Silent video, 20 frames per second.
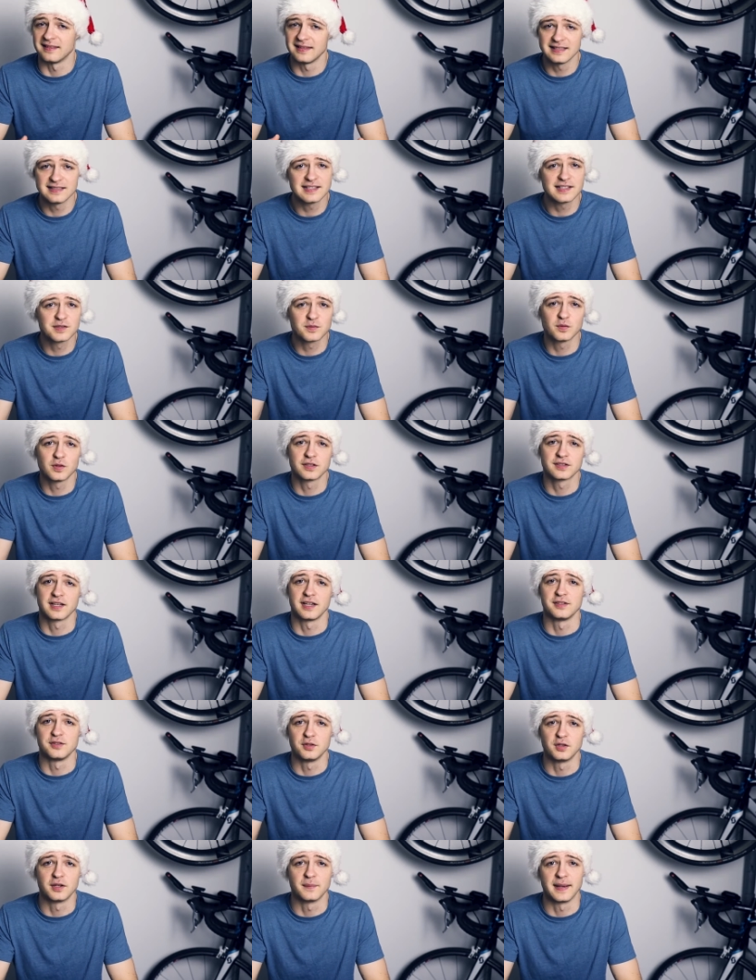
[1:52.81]
this is what I
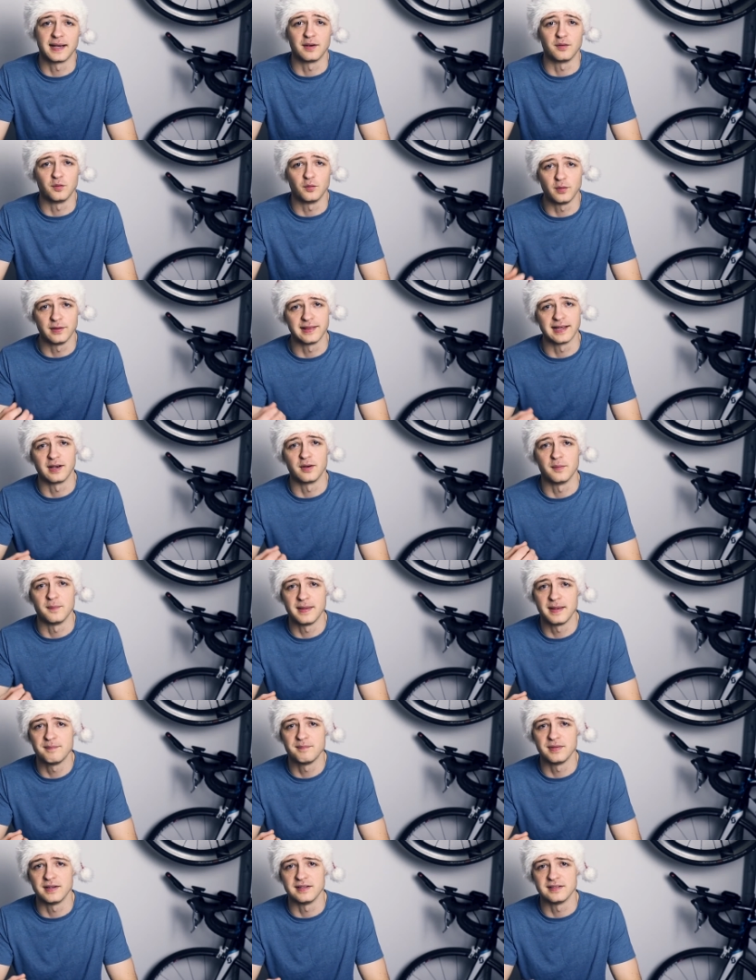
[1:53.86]
talk about with our
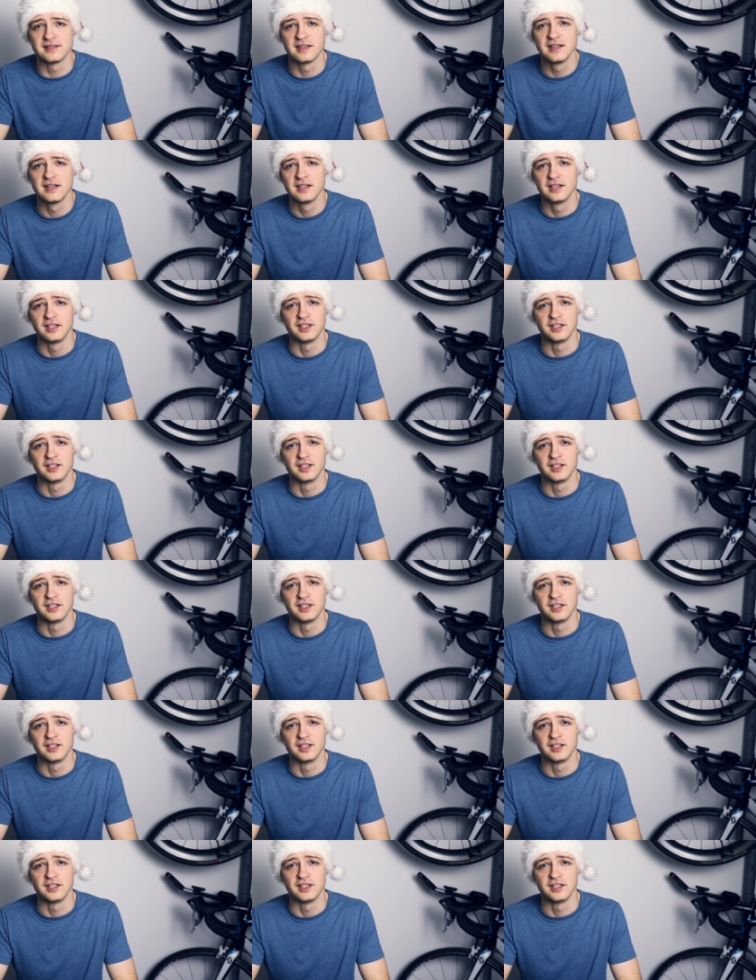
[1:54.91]
members,